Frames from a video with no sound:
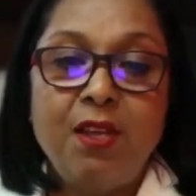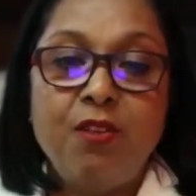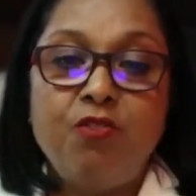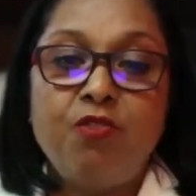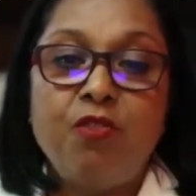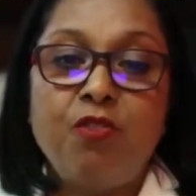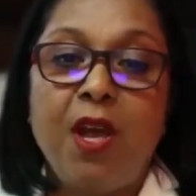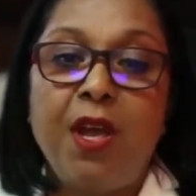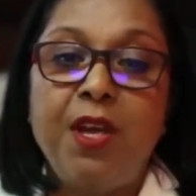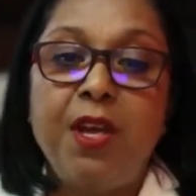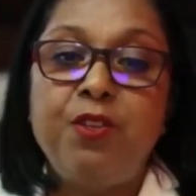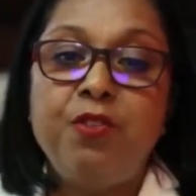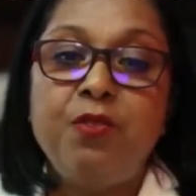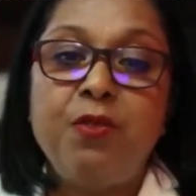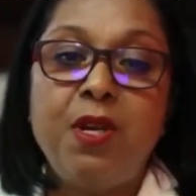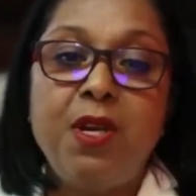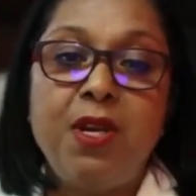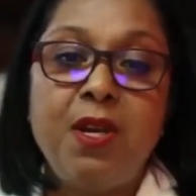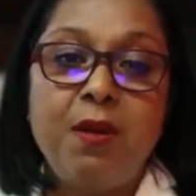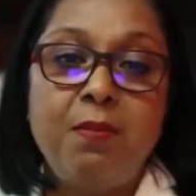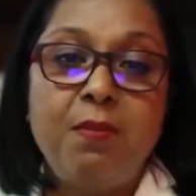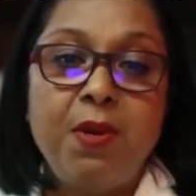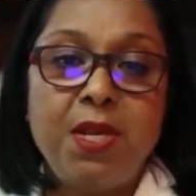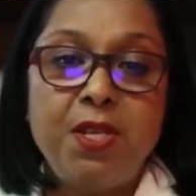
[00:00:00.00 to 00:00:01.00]
Try to
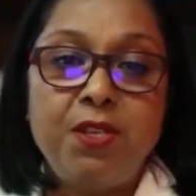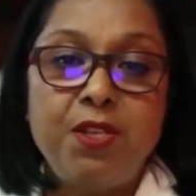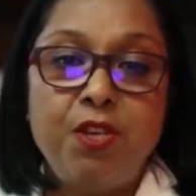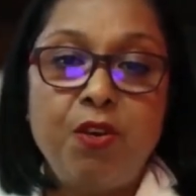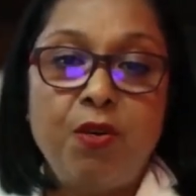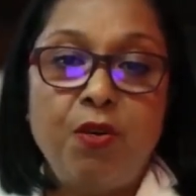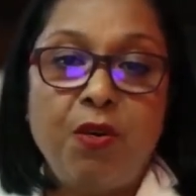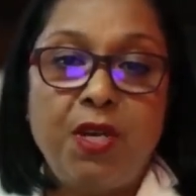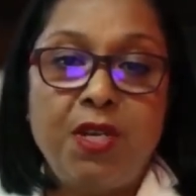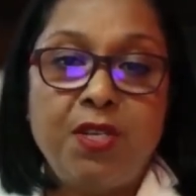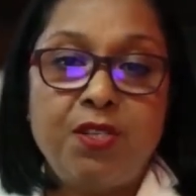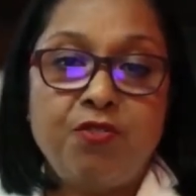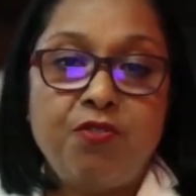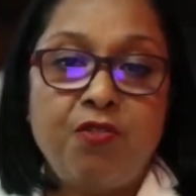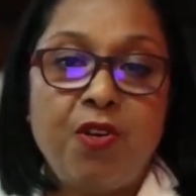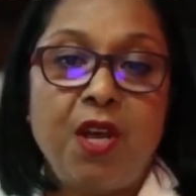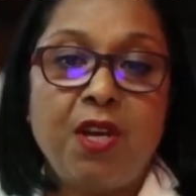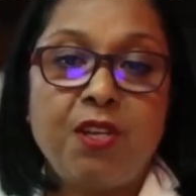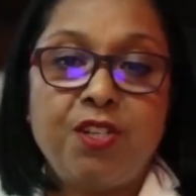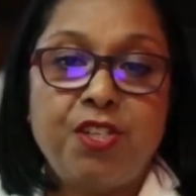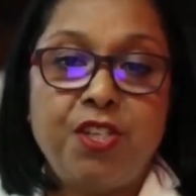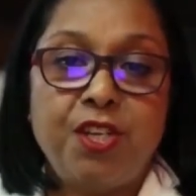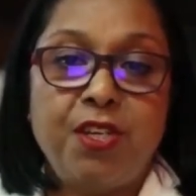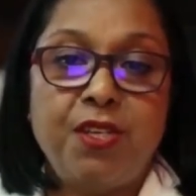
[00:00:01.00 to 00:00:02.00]
limit your
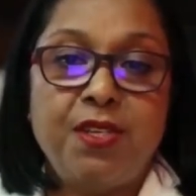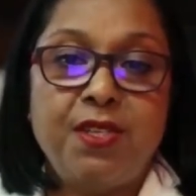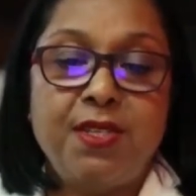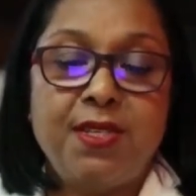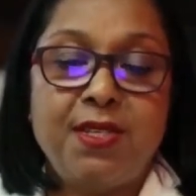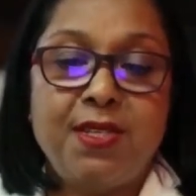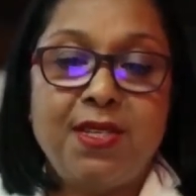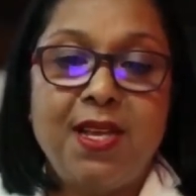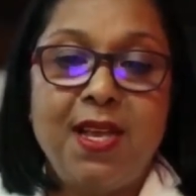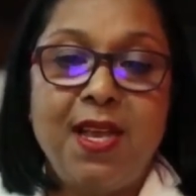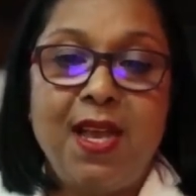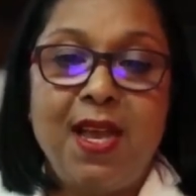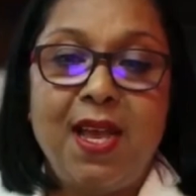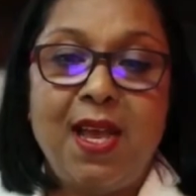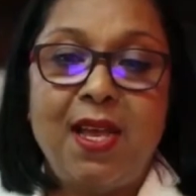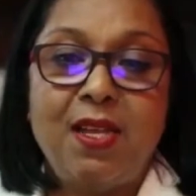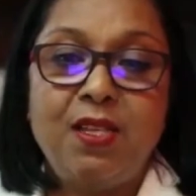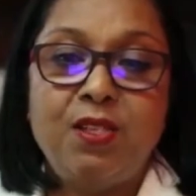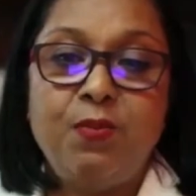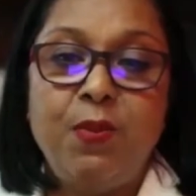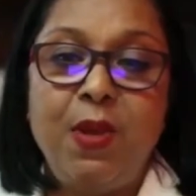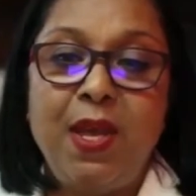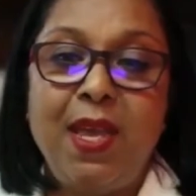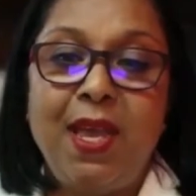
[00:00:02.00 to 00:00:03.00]
distractions
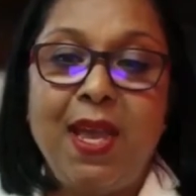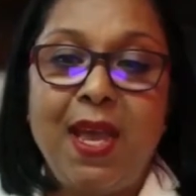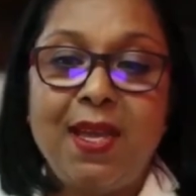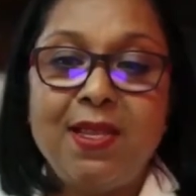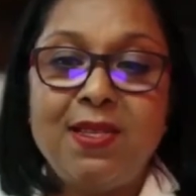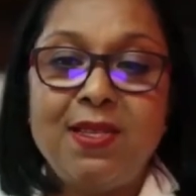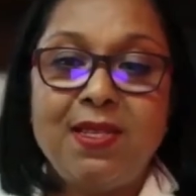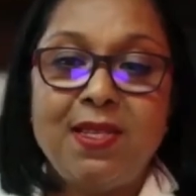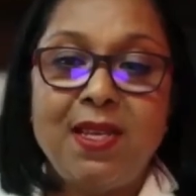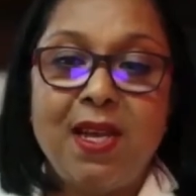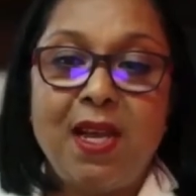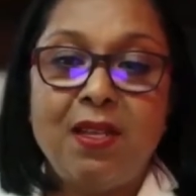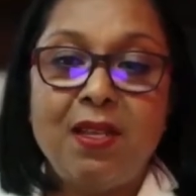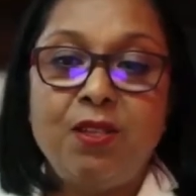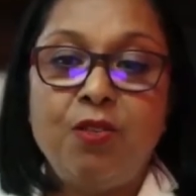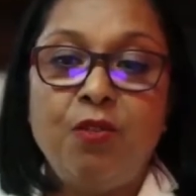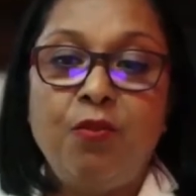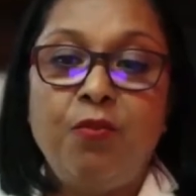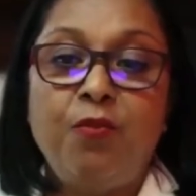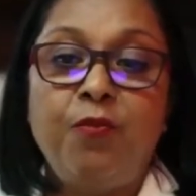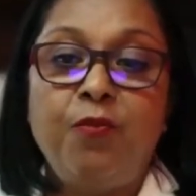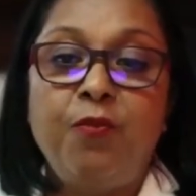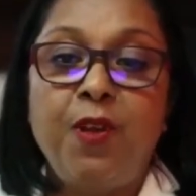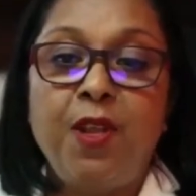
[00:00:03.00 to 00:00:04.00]
as we get set
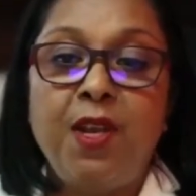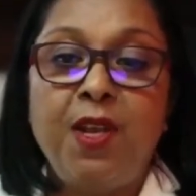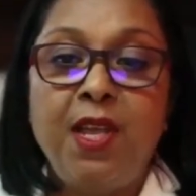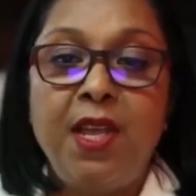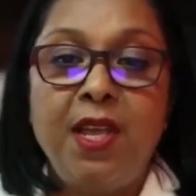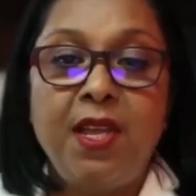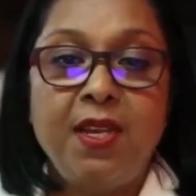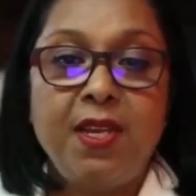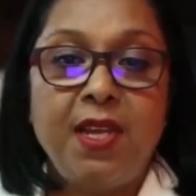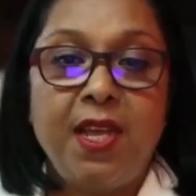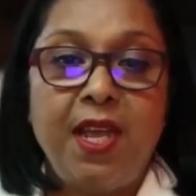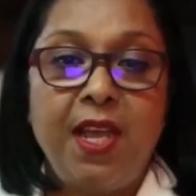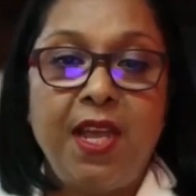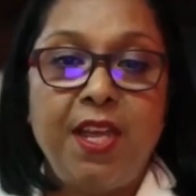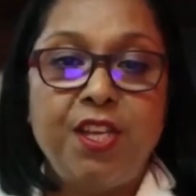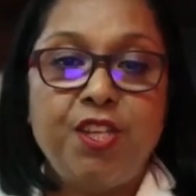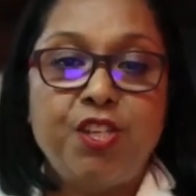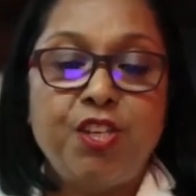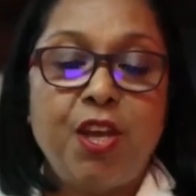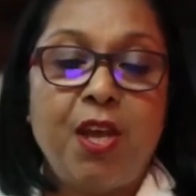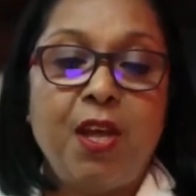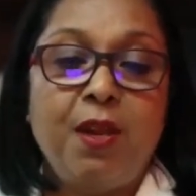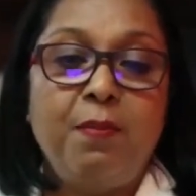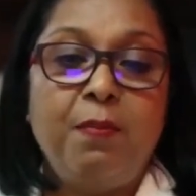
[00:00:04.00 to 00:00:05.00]
to fully
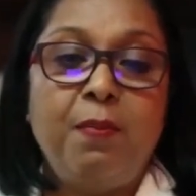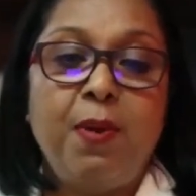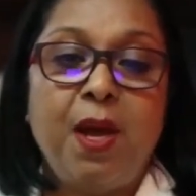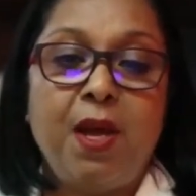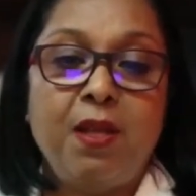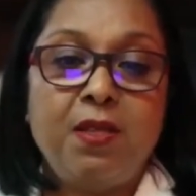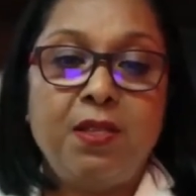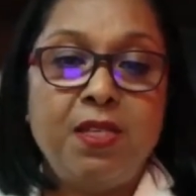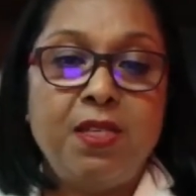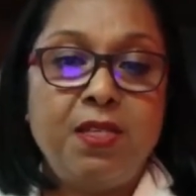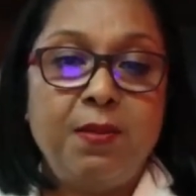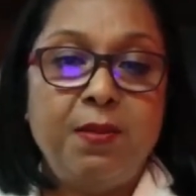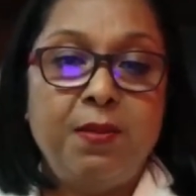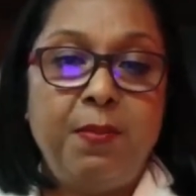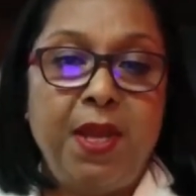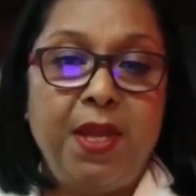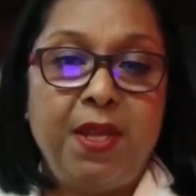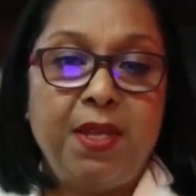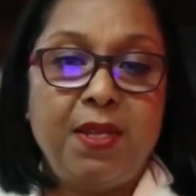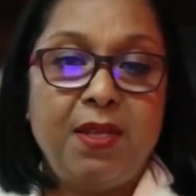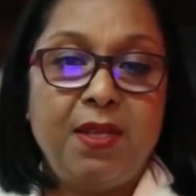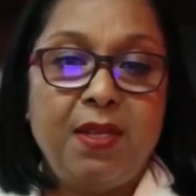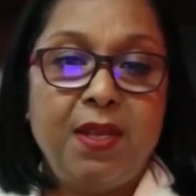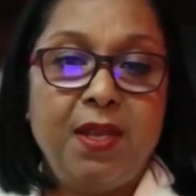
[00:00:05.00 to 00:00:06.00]
engage and
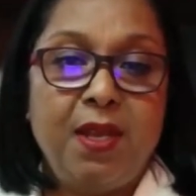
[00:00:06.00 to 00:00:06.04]
participate.